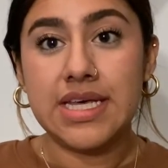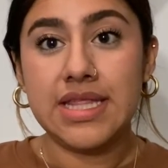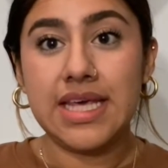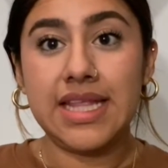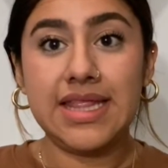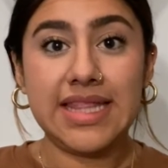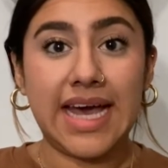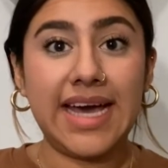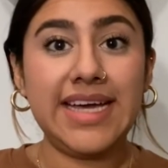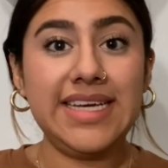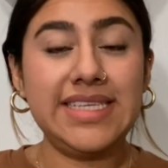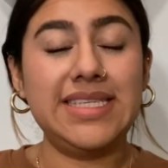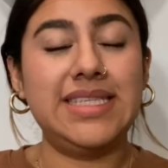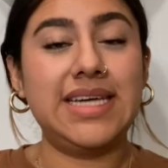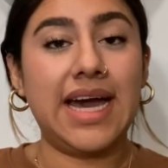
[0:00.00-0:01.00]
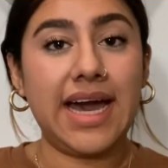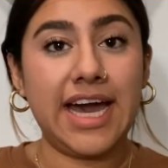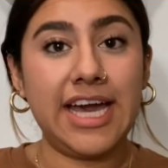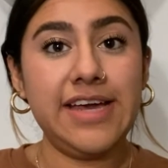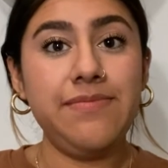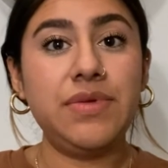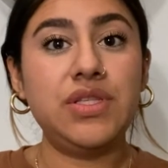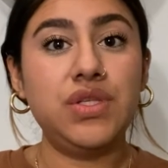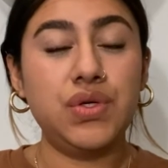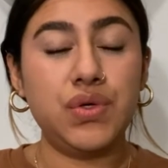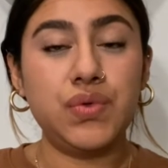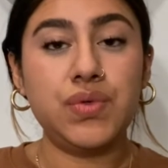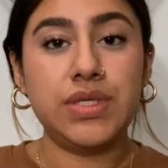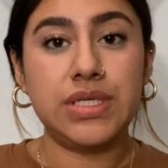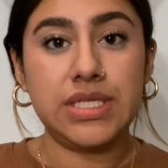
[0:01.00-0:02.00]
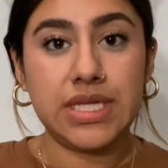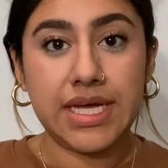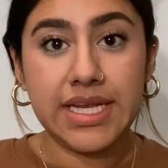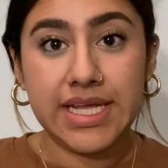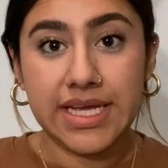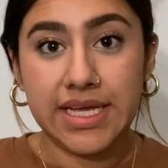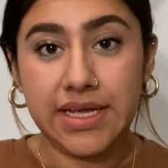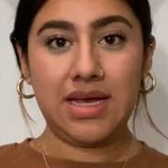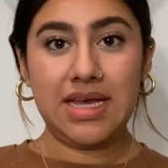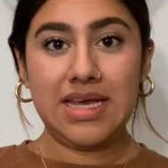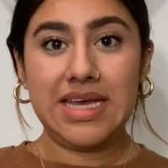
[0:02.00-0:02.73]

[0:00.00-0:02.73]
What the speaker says: that that is time to study.